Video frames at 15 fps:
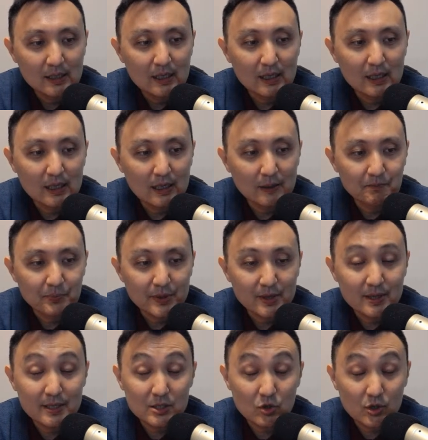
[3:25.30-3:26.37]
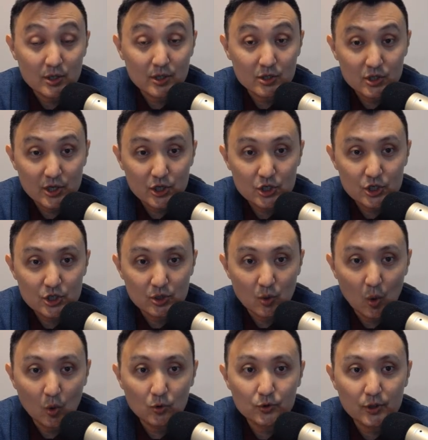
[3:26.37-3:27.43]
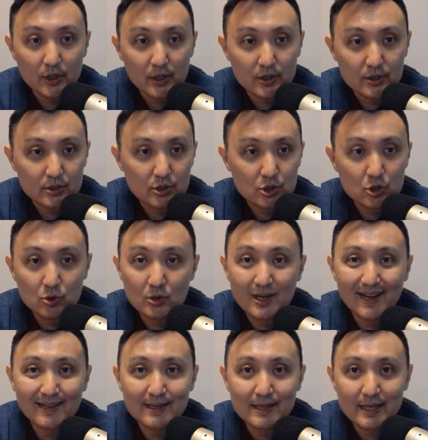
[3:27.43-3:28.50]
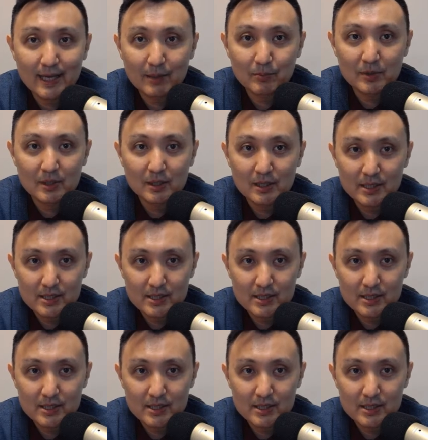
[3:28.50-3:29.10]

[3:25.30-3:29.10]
this organization altogether should condemn